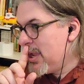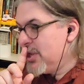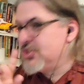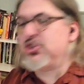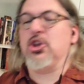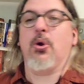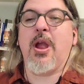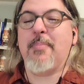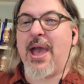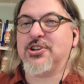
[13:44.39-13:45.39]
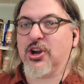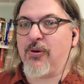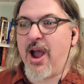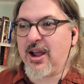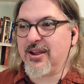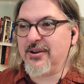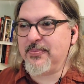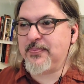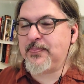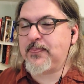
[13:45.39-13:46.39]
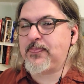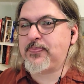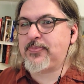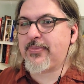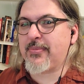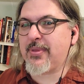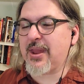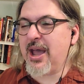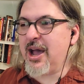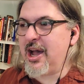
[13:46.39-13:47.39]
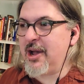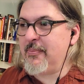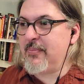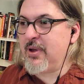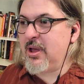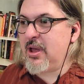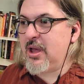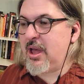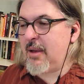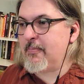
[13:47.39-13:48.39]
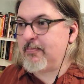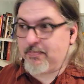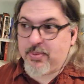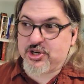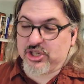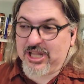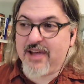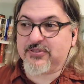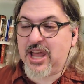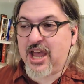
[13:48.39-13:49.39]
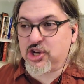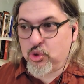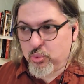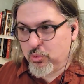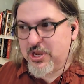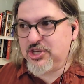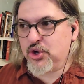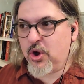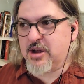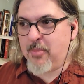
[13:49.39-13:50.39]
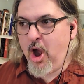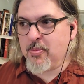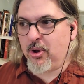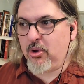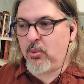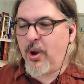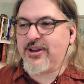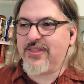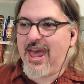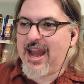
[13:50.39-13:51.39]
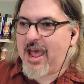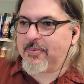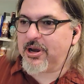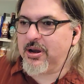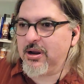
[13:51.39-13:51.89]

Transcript: So you were at Magic Rock, um, but you left and you rejoined Marble. When did that happen?